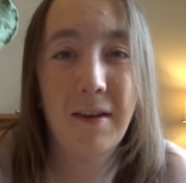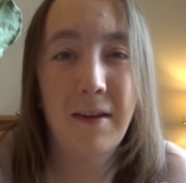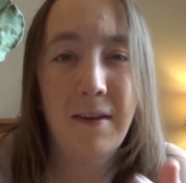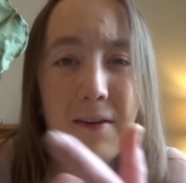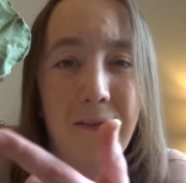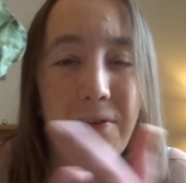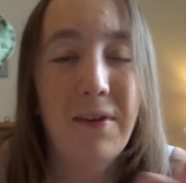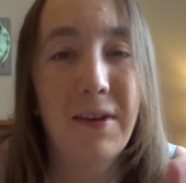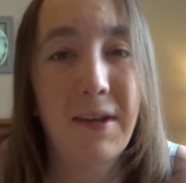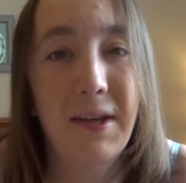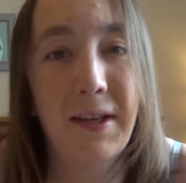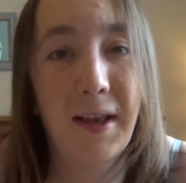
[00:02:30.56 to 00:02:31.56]
this
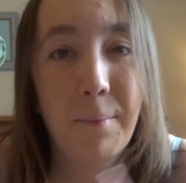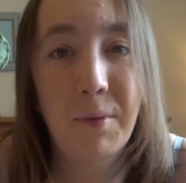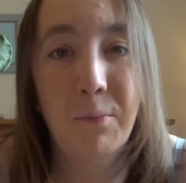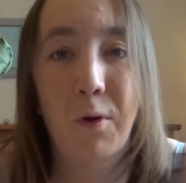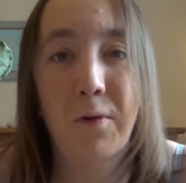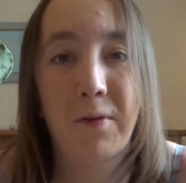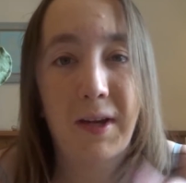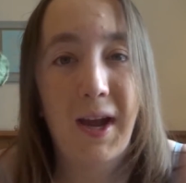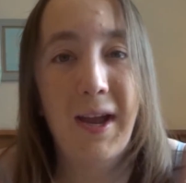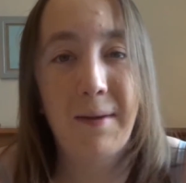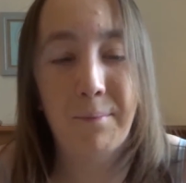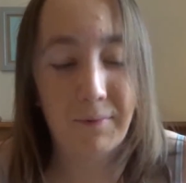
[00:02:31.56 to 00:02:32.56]
and the lemon one
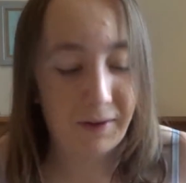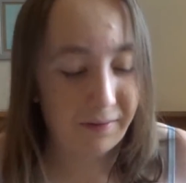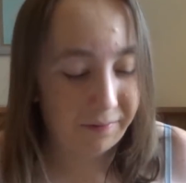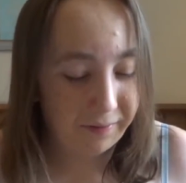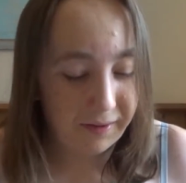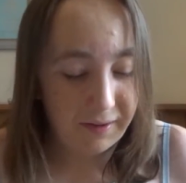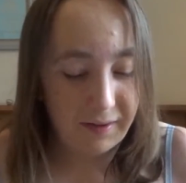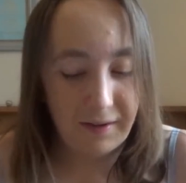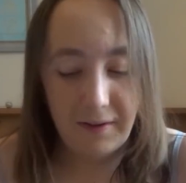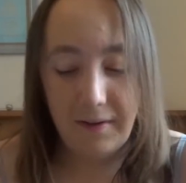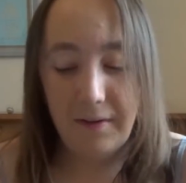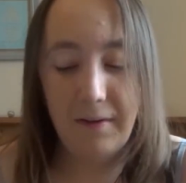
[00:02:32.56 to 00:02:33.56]
came with,
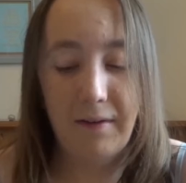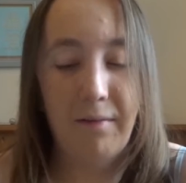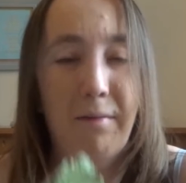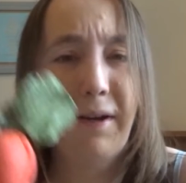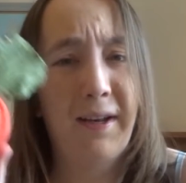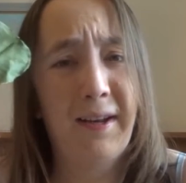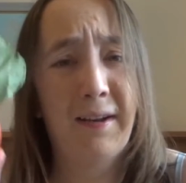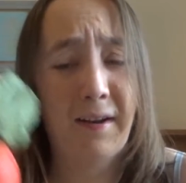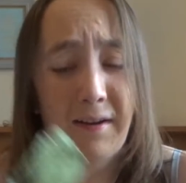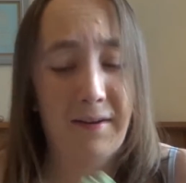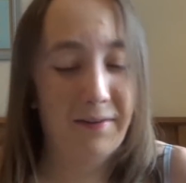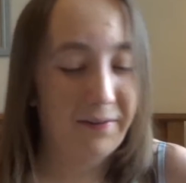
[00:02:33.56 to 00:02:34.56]
really
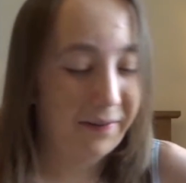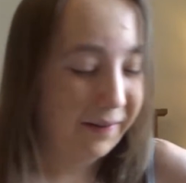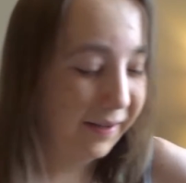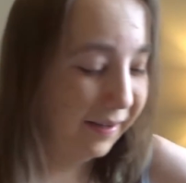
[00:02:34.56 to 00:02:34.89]
nice.